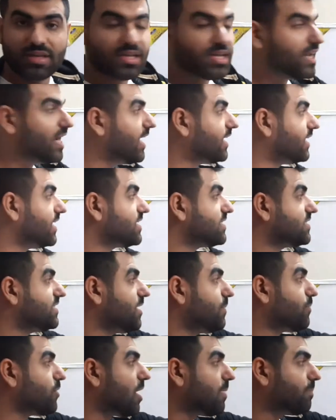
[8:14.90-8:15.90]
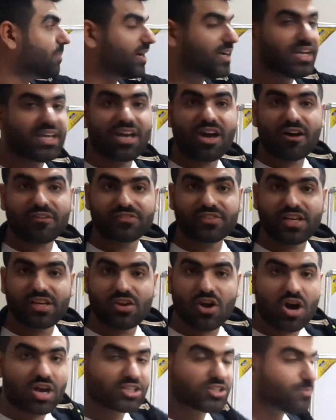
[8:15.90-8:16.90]
It is the property of the
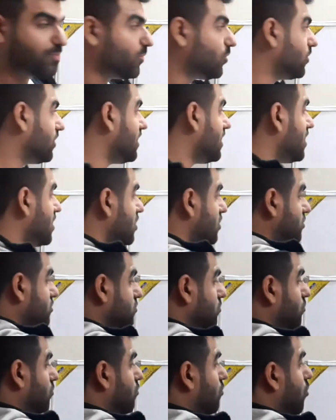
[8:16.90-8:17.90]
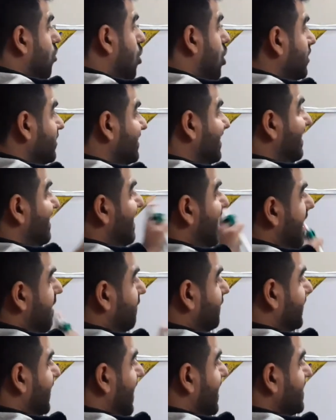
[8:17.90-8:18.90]
north pole. So on the
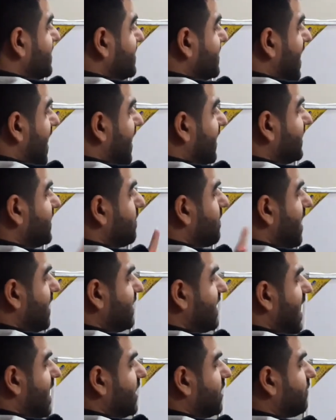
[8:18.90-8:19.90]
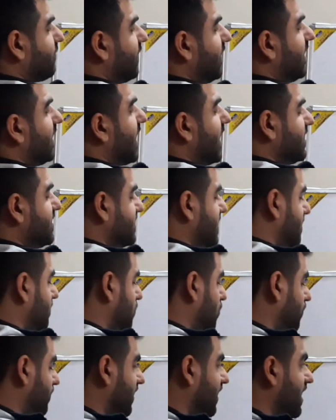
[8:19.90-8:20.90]
left hand side, the magnetic field lines are
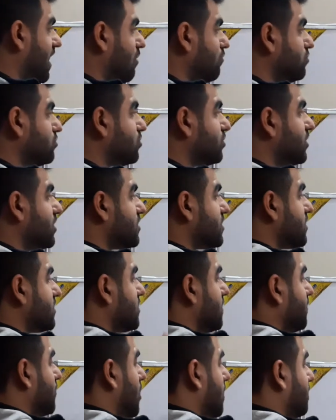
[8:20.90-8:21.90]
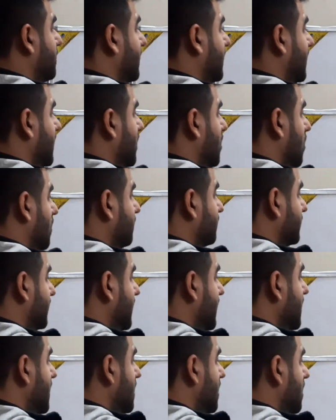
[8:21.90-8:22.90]
moving out. So this is the property of
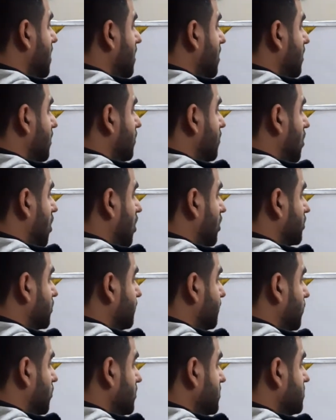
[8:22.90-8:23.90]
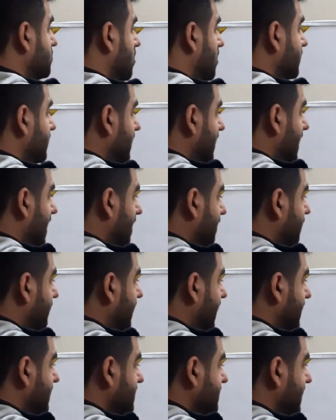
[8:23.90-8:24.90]
the north pole. So on the left
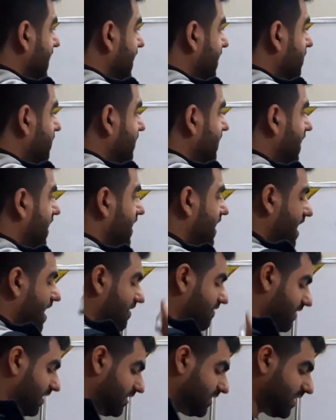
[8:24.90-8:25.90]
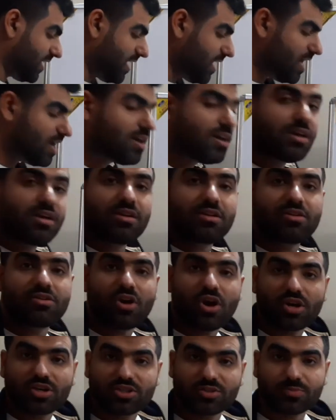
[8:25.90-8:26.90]
hand side, we are having the
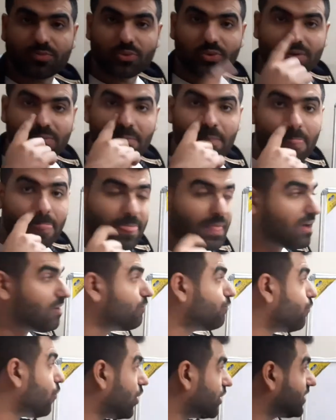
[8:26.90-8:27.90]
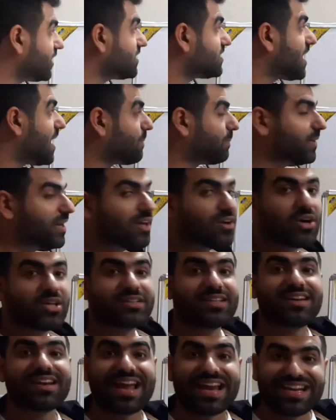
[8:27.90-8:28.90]
north pole. What is happening on
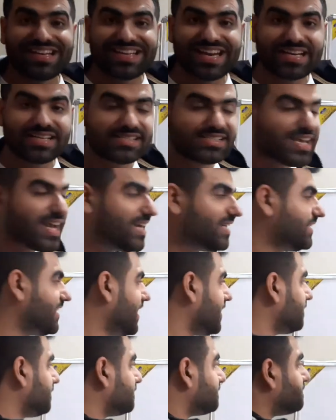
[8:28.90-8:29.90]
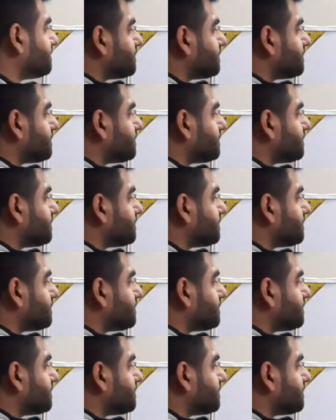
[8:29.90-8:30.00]
the right hand side then?